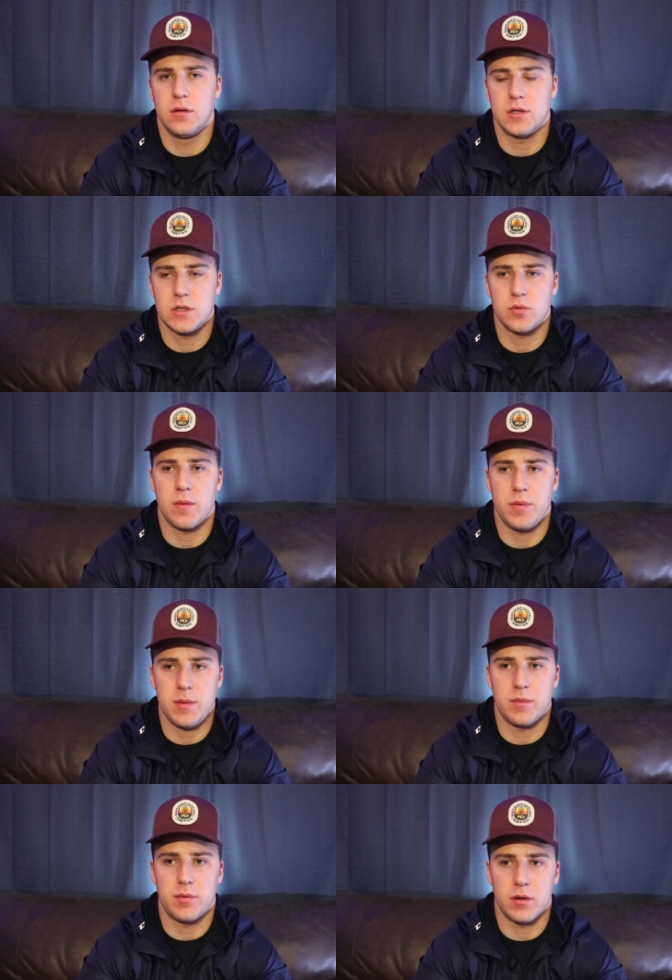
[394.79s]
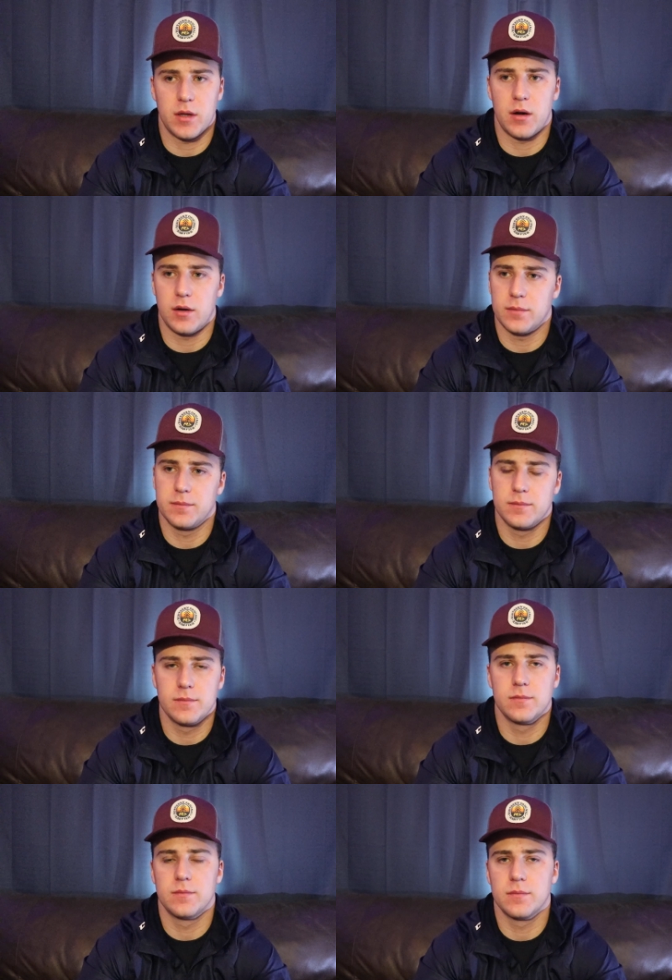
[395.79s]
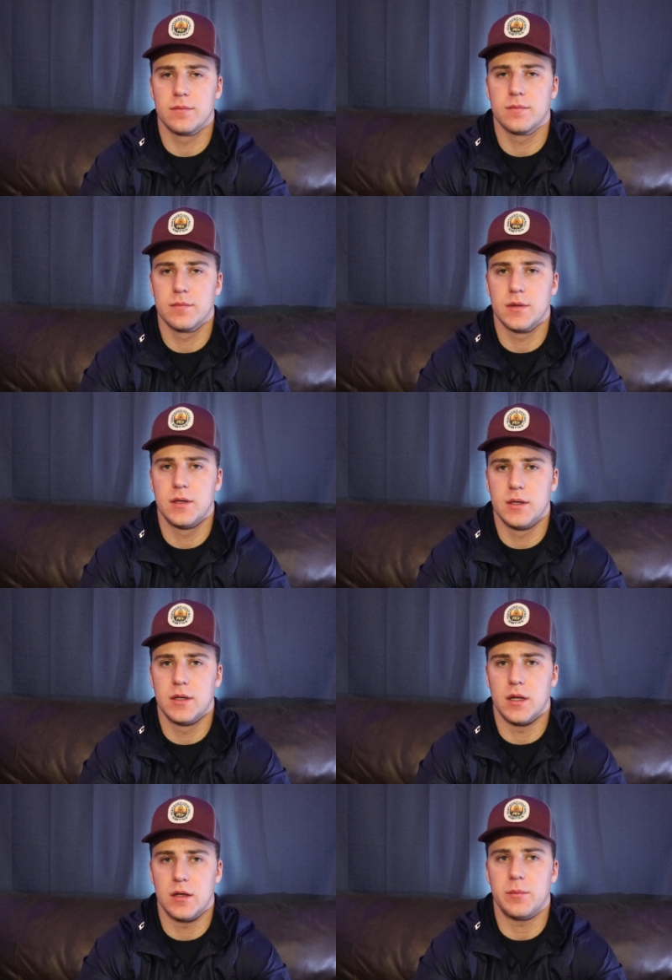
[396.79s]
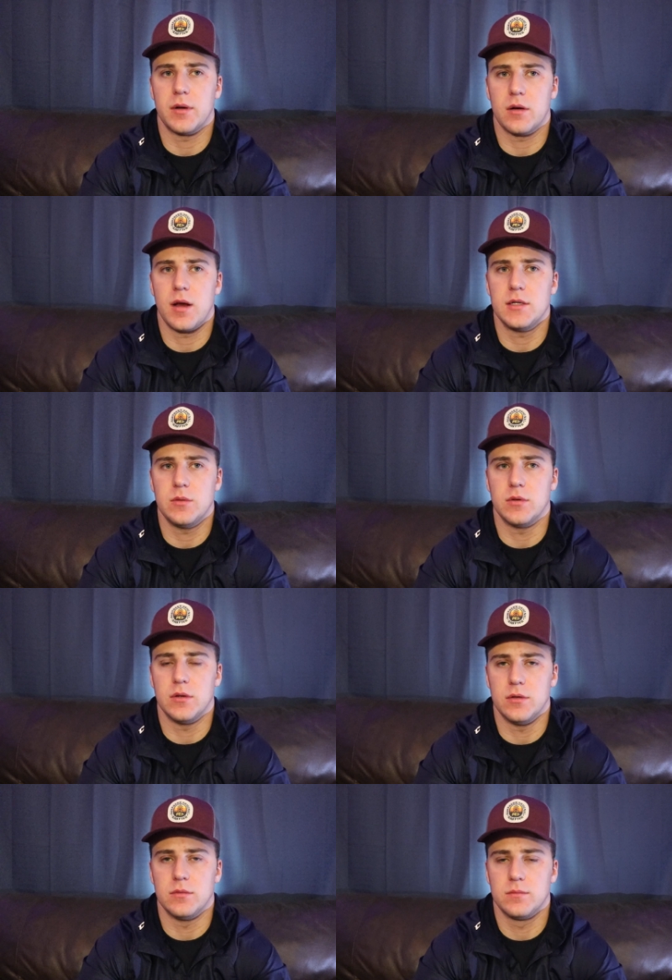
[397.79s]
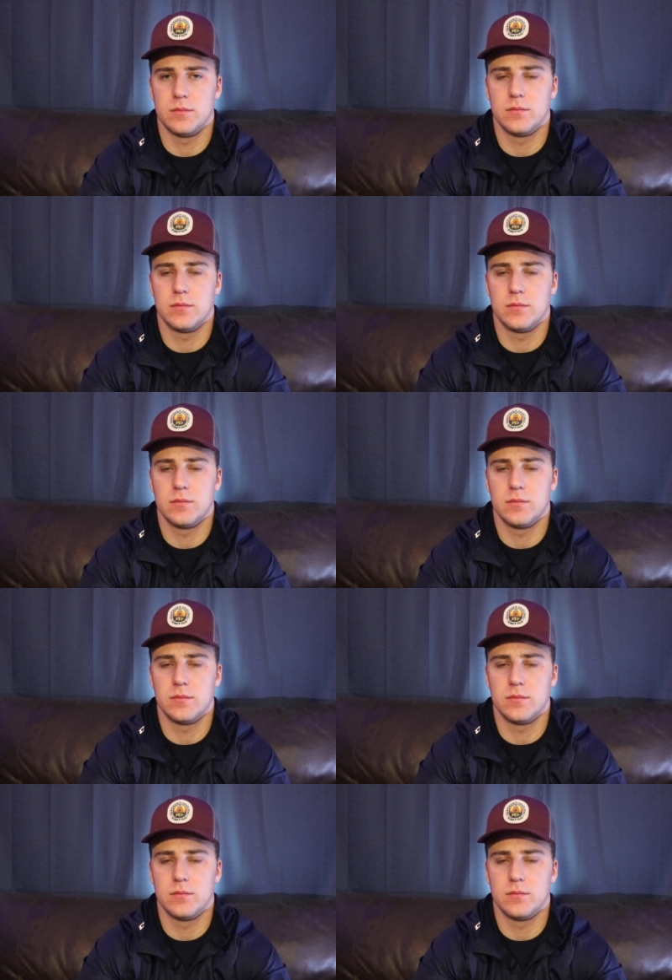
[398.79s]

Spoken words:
This is what people, bro, that are a little bit crazy will do.